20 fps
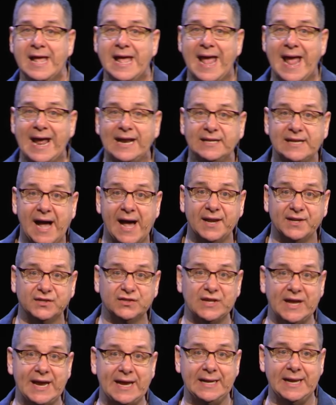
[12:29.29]
and God is
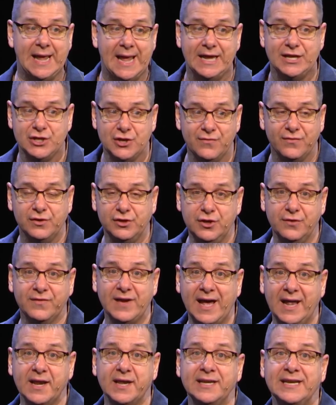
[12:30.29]
saying, you've
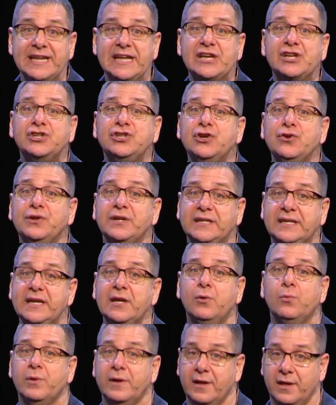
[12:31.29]
got an issue to
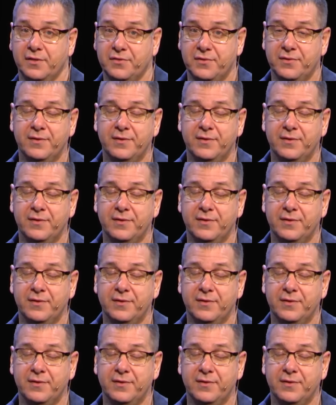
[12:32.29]
deal with.